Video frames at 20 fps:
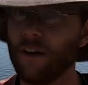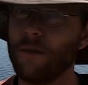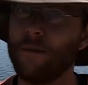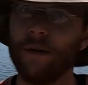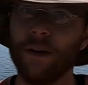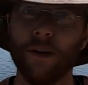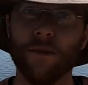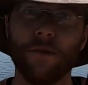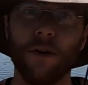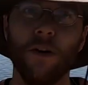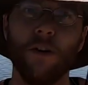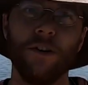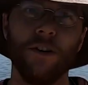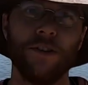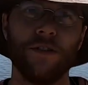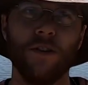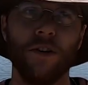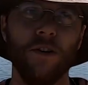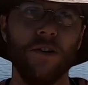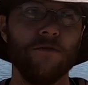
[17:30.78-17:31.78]
the P-row and the
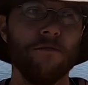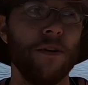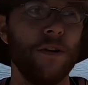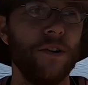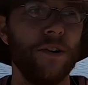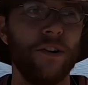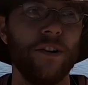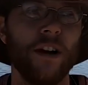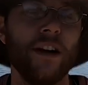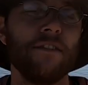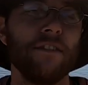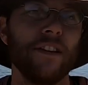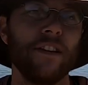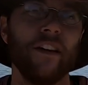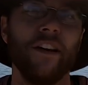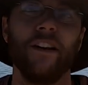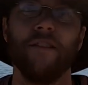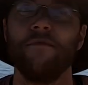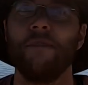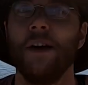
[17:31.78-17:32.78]
trolling motor and
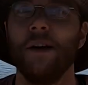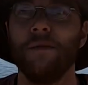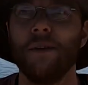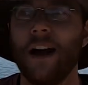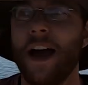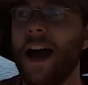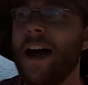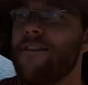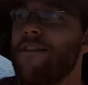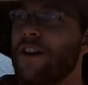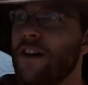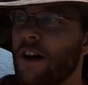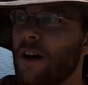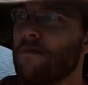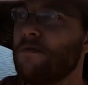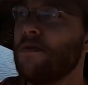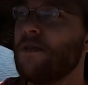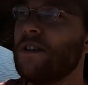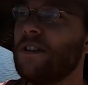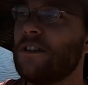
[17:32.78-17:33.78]
everything, and be able to have a
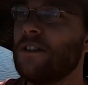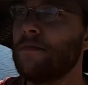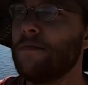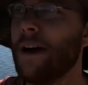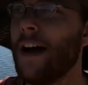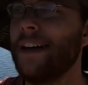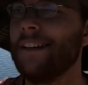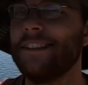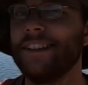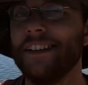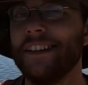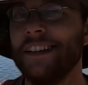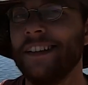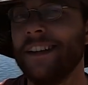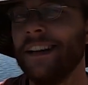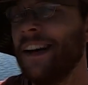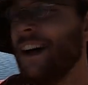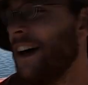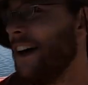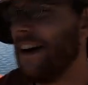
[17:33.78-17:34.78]
couple good spots to
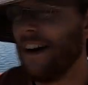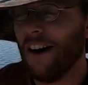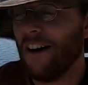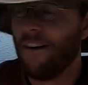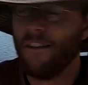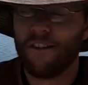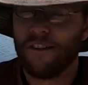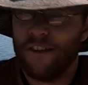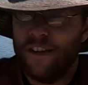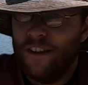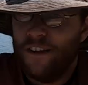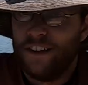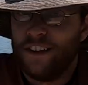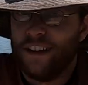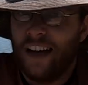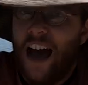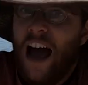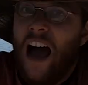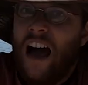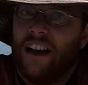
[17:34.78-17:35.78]
hit other than the
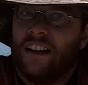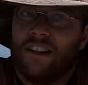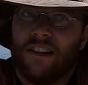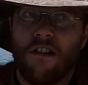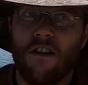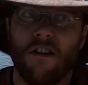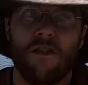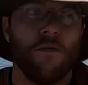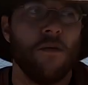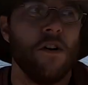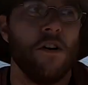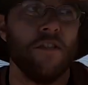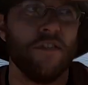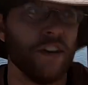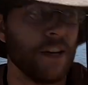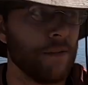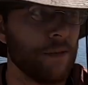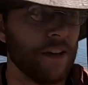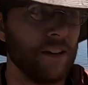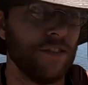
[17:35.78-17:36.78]
docks. Hartwell, if
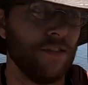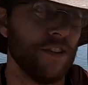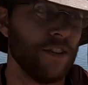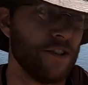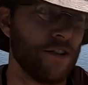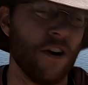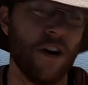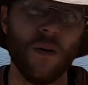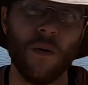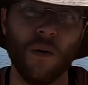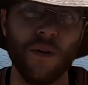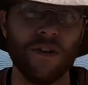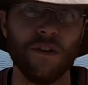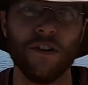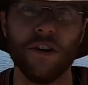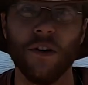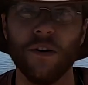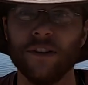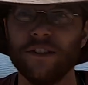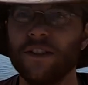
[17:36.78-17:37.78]
anybody's fished Hartwell, you
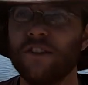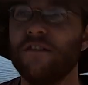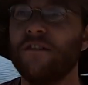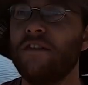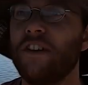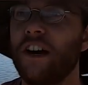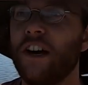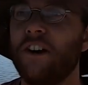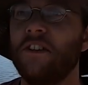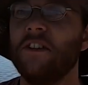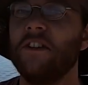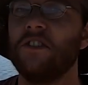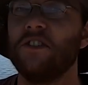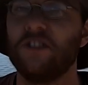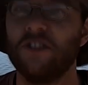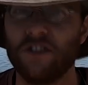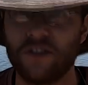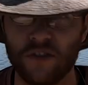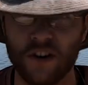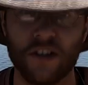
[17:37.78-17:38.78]
know it's a very
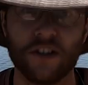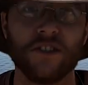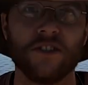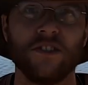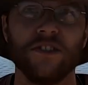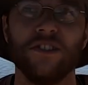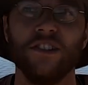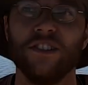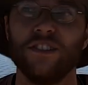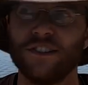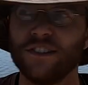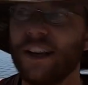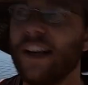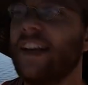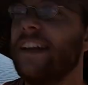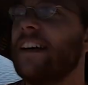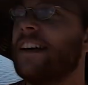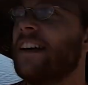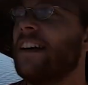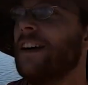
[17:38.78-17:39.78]
structureless
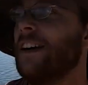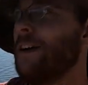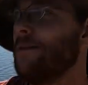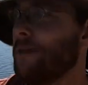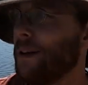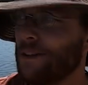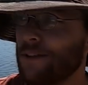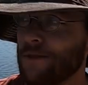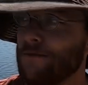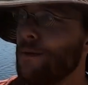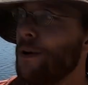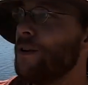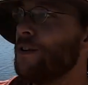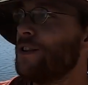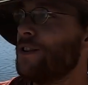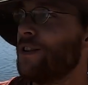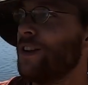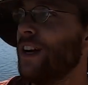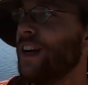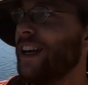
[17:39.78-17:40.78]
lake, but the
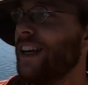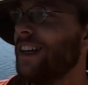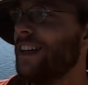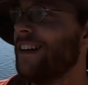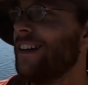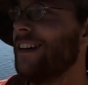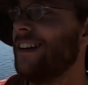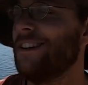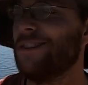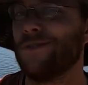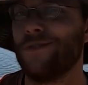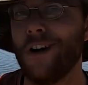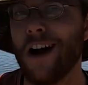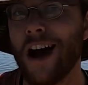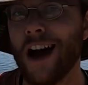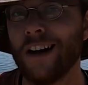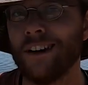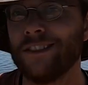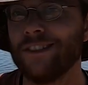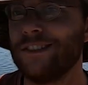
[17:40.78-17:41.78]
most you're hitting is
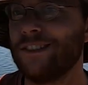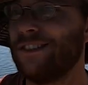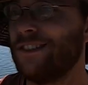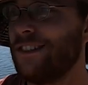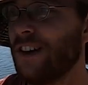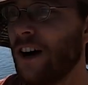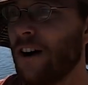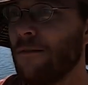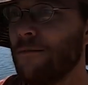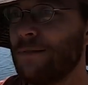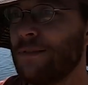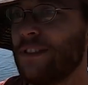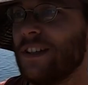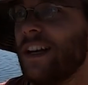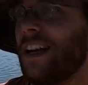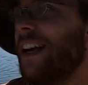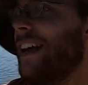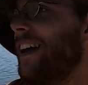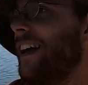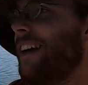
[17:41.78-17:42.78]
rocks, stumps,
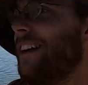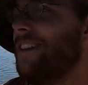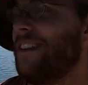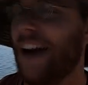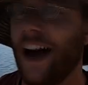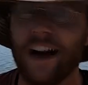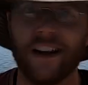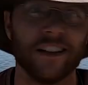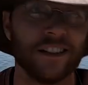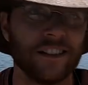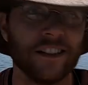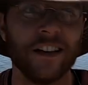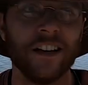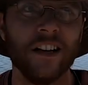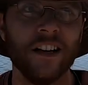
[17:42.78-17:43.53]
and docks.